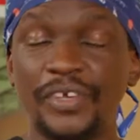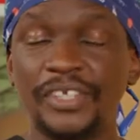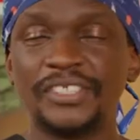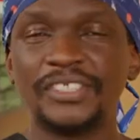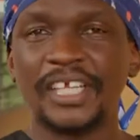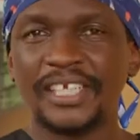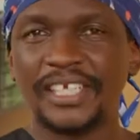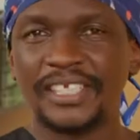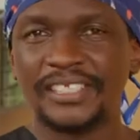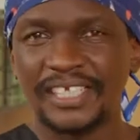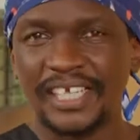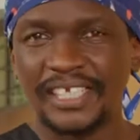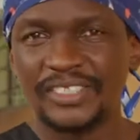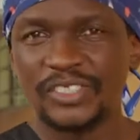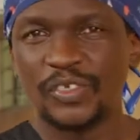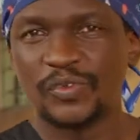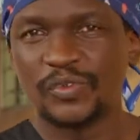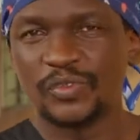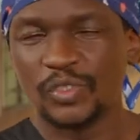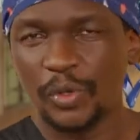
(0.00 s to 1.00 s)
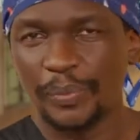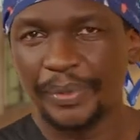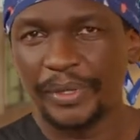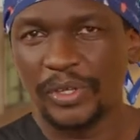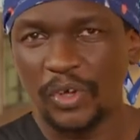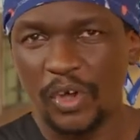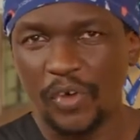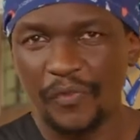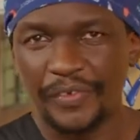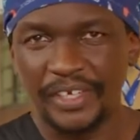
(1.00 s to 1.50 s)
stand a chance of stopping
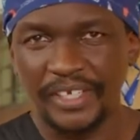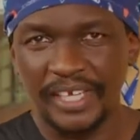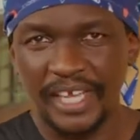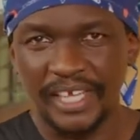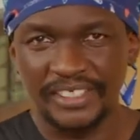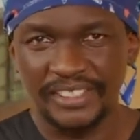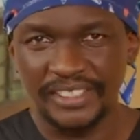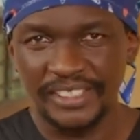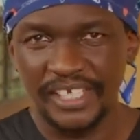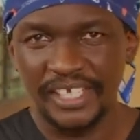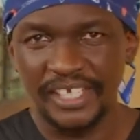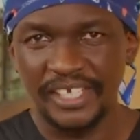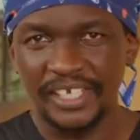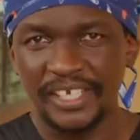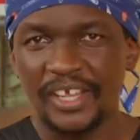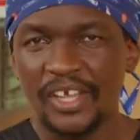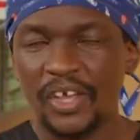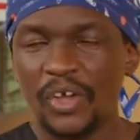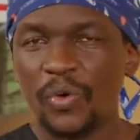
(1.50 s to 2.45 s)
COVID-19,